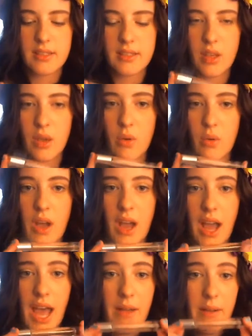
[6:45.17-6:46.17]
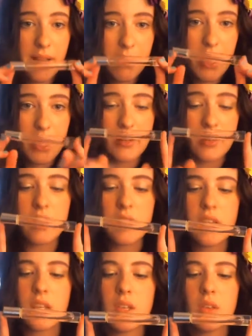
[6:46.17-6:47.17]
So I recommend
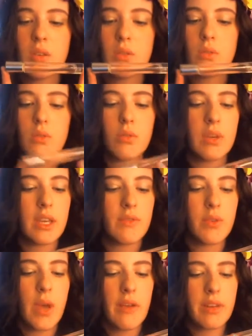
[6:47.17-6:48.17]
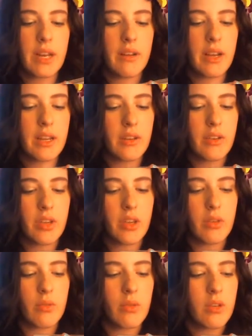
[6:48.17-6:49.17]
you, if you have an area near
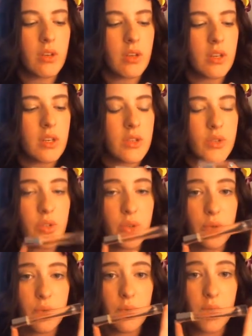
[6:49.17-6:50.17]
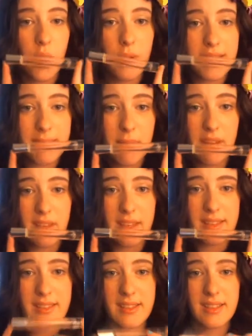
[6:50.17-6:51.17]
you, to go and smell
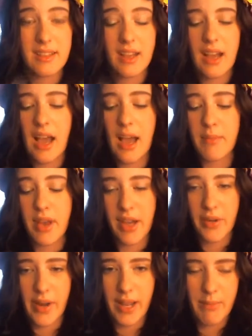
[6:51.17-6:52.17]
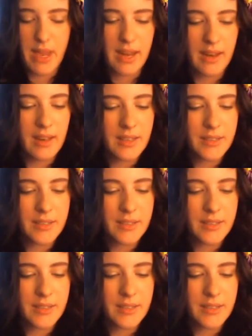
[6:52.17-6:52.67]
this. I'm not going to recommend